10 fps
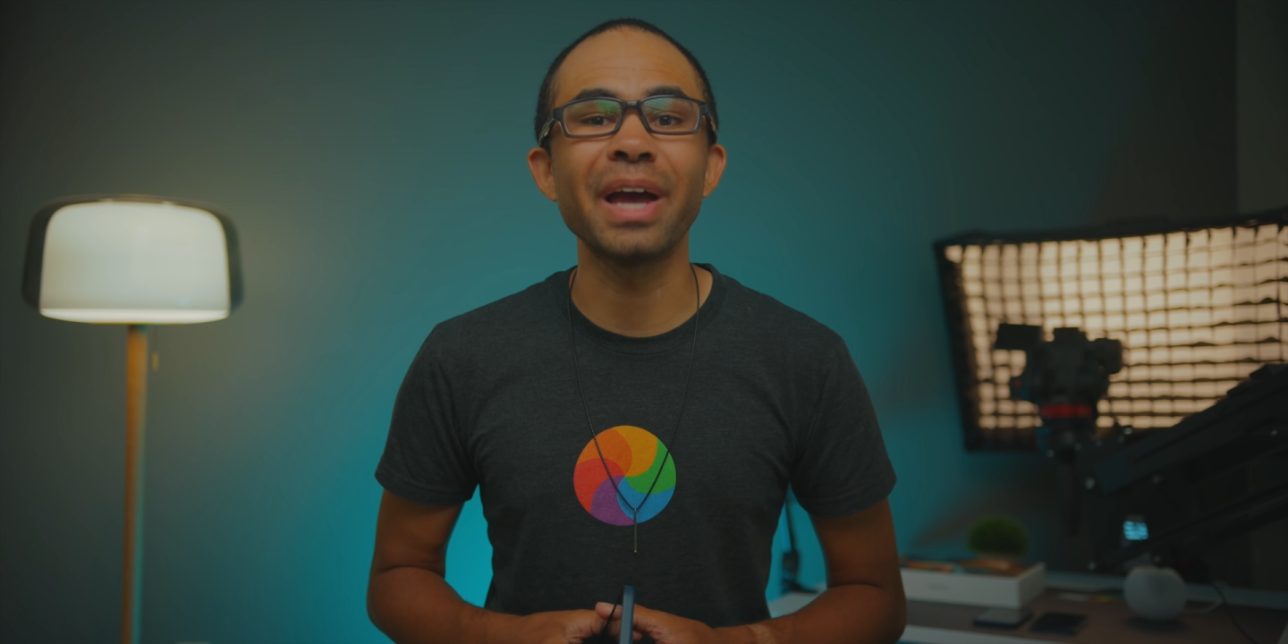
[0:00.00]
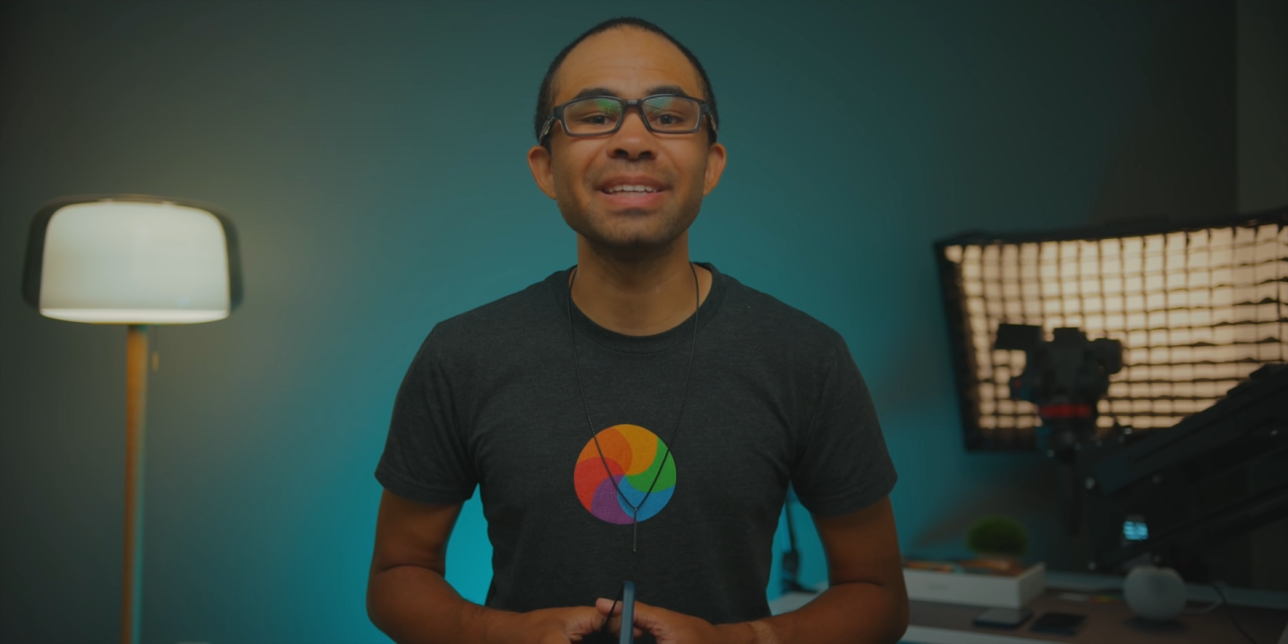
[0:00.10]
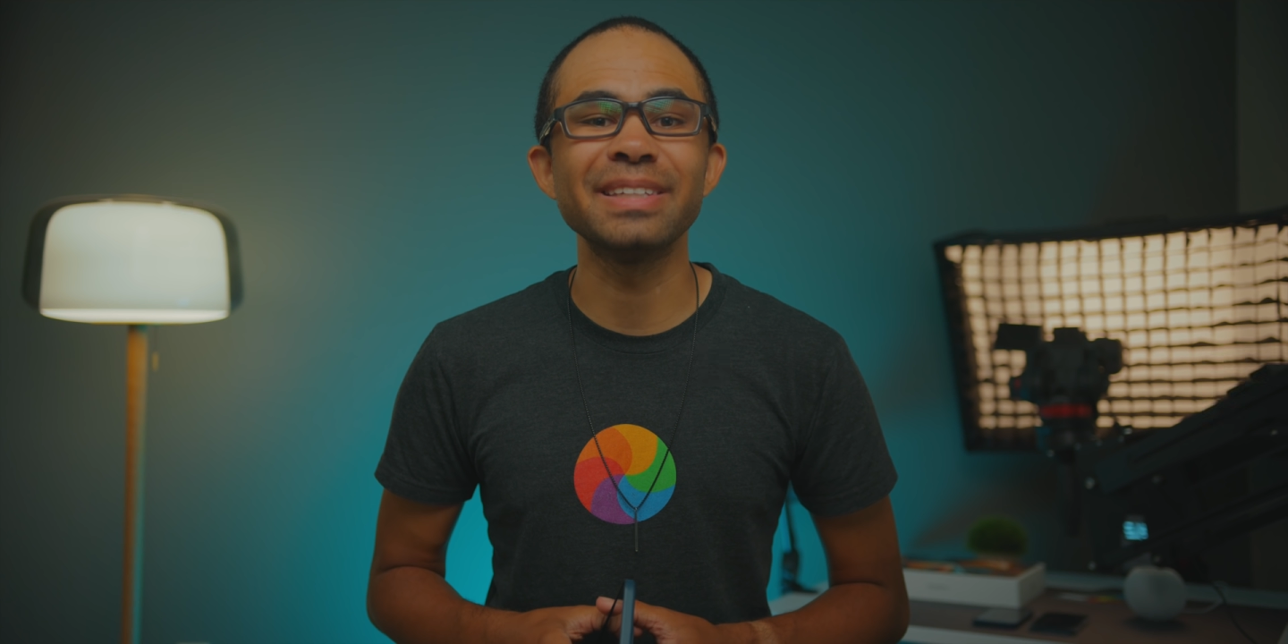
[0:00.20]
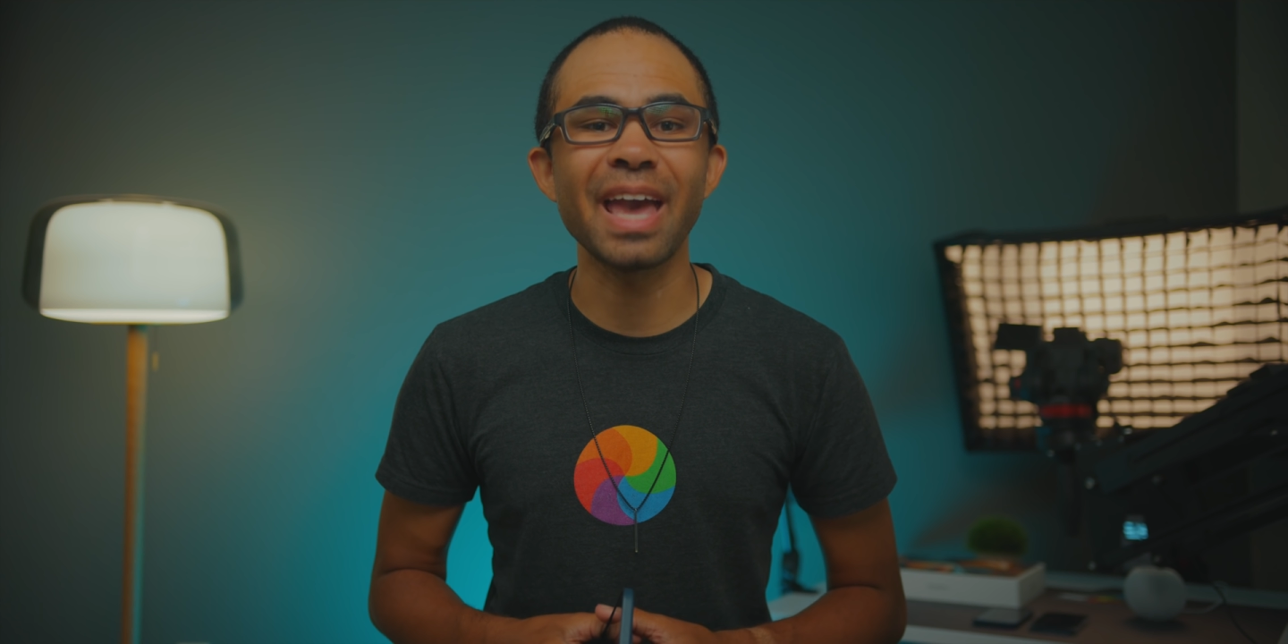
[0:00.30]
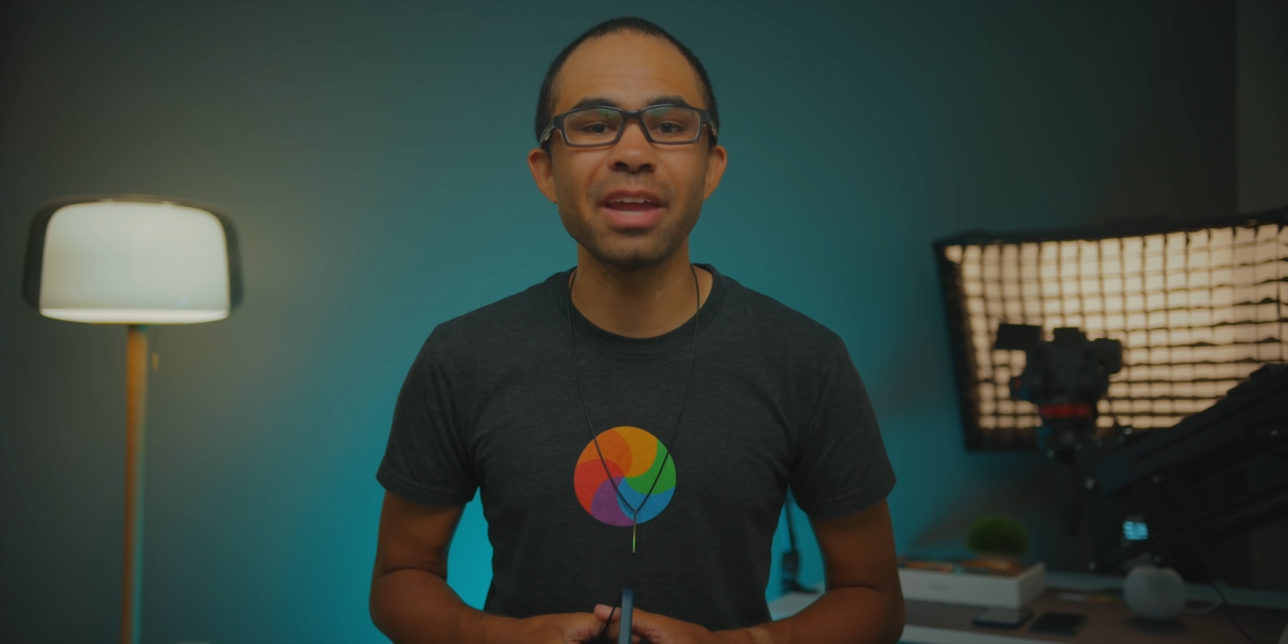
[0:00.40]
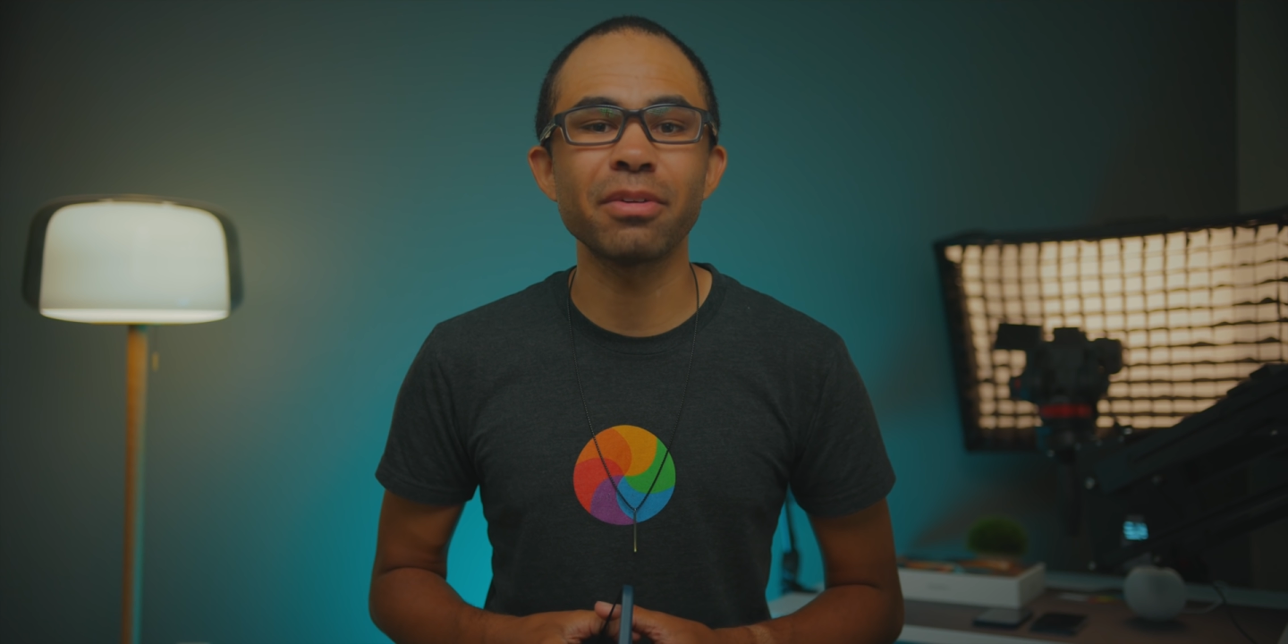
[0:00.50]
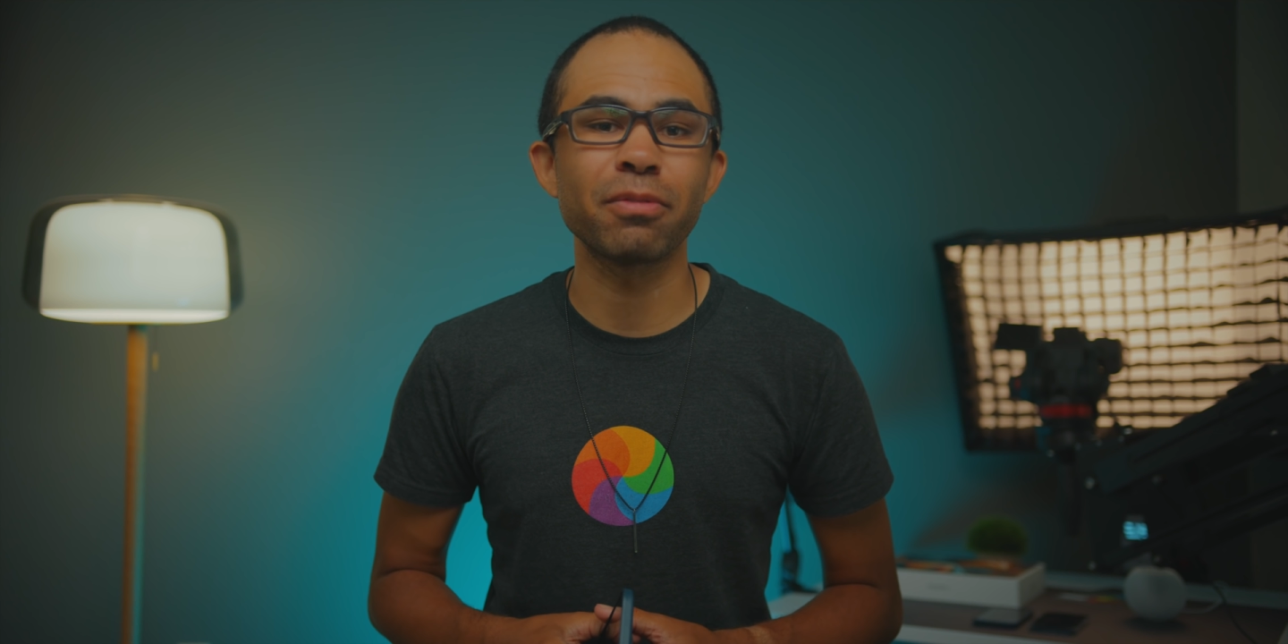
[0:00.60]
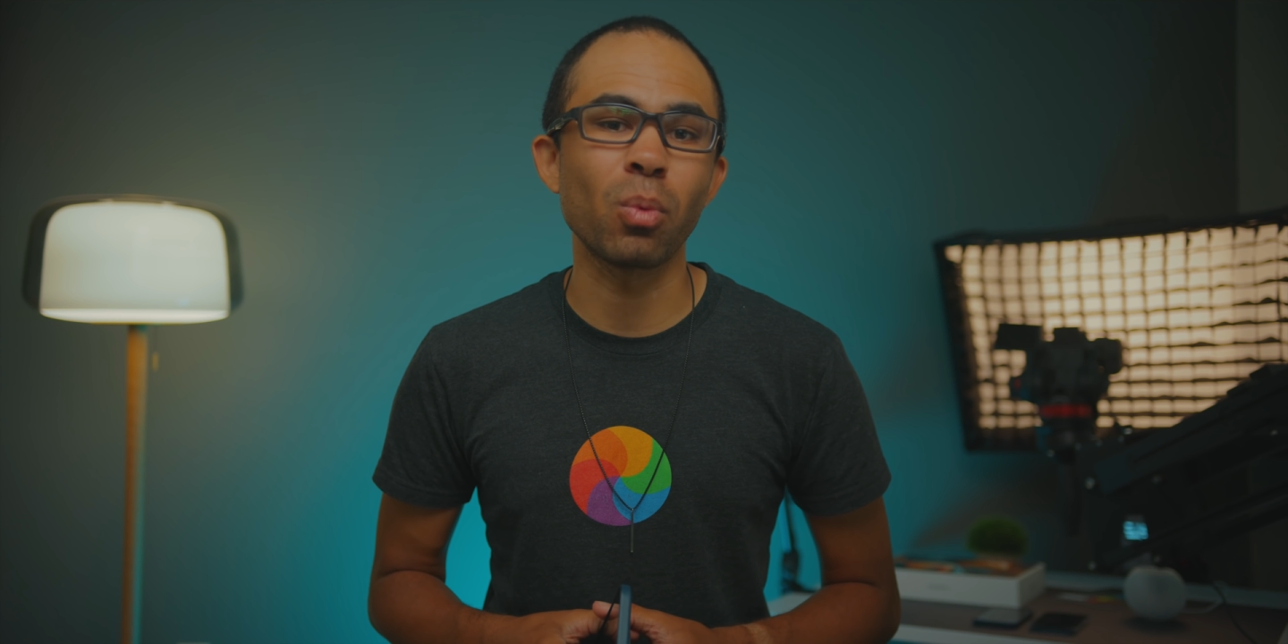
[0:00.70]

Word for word: again for